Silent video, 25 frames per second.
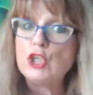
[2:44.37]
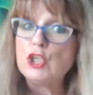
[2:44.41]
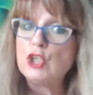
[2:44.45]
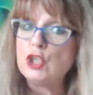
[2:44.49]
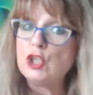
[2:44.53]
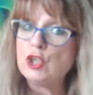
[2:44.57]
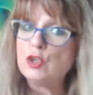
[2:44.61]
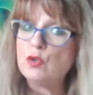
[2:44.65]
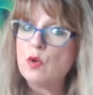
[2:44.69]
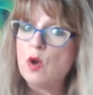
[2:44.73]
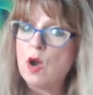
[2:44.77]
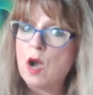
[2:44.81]

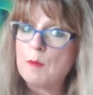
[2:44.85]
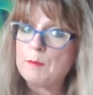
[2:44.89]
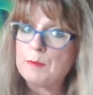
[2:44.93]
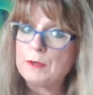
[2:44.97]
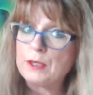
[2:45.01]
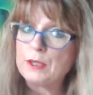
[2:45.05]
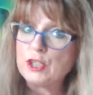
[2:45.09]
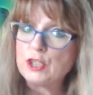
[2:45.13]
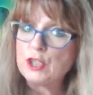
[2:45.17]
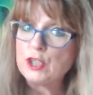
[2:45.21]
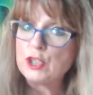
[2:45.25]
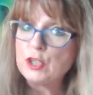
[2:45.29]
new
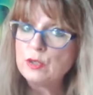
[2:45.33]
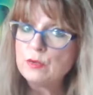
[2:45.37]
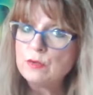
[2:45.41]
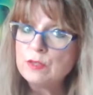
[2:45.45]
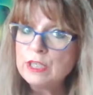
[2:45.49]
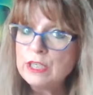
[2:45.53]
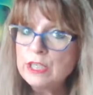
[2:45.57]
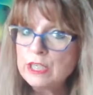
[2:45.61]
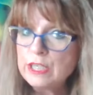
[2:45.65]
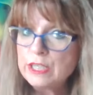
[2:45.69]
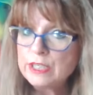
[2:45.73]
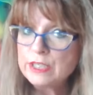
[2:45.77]

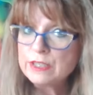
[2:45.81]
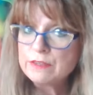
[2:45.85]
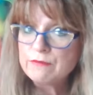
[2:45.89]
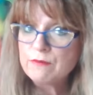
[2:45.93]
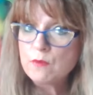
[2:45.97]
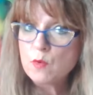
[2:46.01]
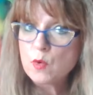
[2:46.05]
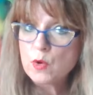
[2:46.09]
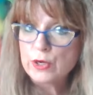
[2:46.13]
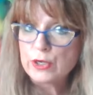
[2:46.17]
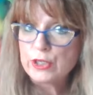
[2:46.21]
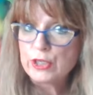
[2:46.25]
opportunities
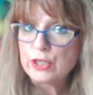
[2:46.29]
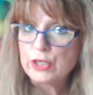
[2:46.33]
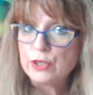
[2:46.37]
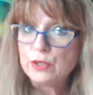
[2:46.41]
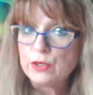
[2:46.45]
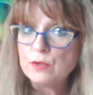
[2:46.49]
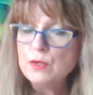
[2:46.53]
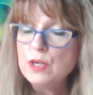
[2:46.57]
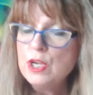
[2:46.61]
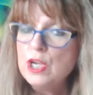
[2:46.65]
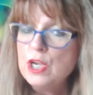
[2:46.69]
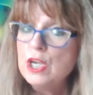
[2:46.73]
for
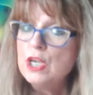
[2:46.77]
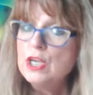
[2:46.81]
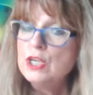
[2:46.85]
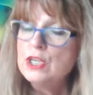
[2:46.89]
you.